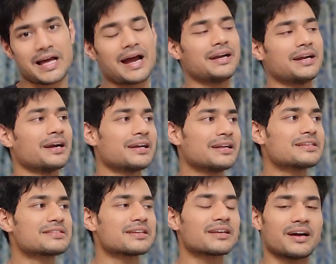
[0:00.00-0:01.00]
And at
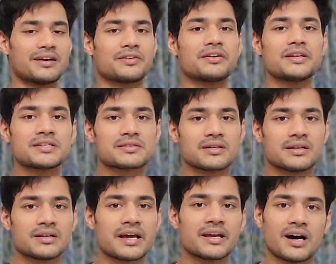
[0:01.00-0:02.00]
least in countries
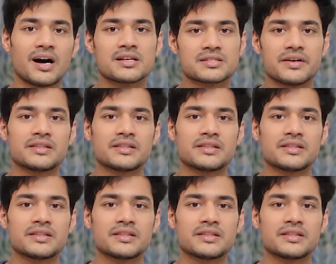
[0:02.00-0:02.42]
uh, like ours,